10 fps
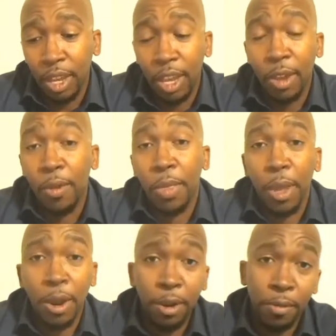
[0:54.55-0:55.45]
And
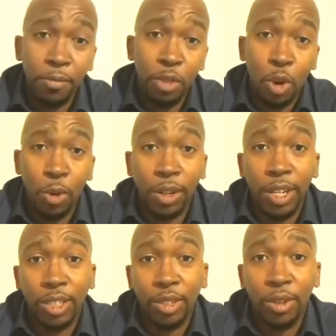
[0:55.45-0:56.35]
their
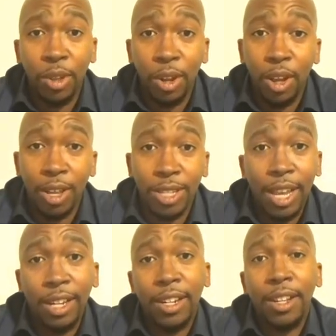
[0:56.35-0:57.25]
correlation or their
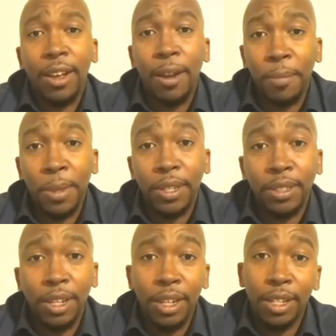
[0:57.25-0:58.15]
causality of
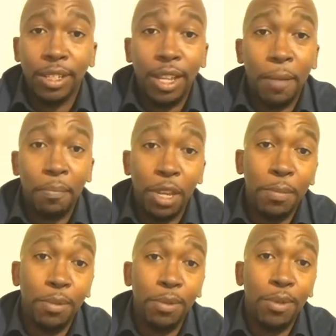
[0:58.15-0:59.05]
this is that
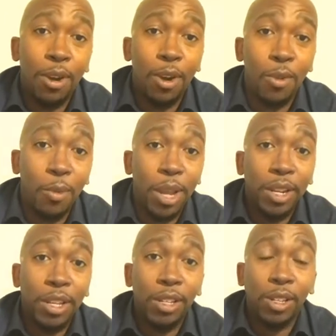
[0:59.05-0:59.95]
people are
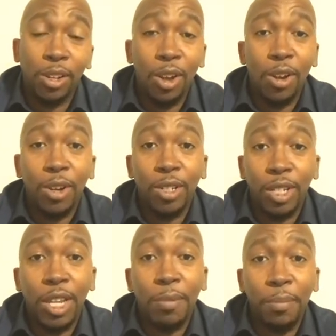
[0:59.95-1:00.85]
waiting longer
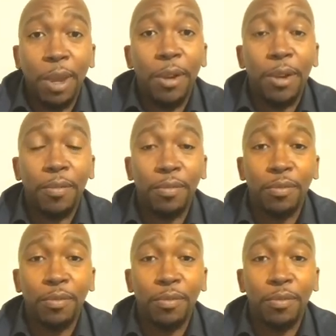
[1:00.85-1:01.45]
to get married.